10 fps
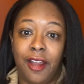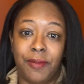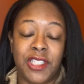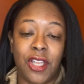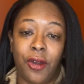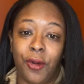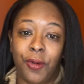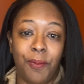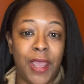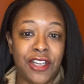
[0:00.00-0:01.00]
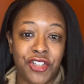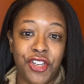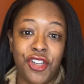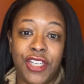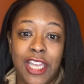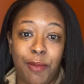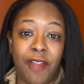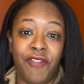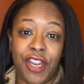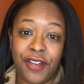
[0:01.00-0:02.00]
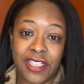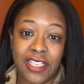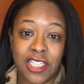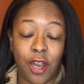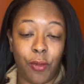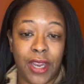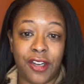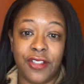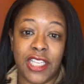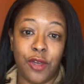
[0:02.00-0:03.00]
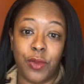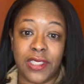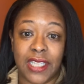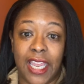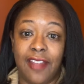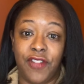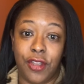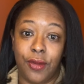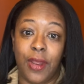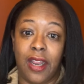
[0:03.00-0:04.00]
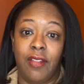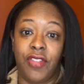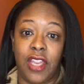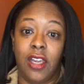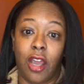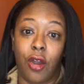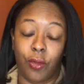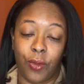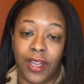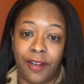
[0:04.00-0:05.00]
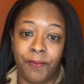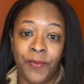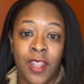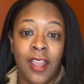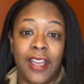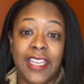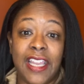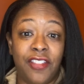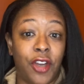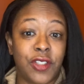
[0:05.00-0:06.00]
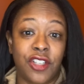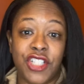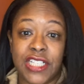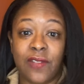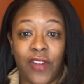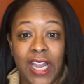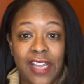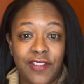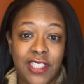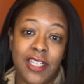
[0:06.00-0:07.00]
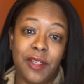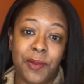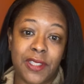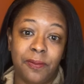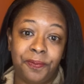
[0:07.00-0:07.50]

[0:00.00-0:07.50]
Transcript: So make sure you're keeping very detailed records. It will save you in the long run. Again, those are just 5 tips.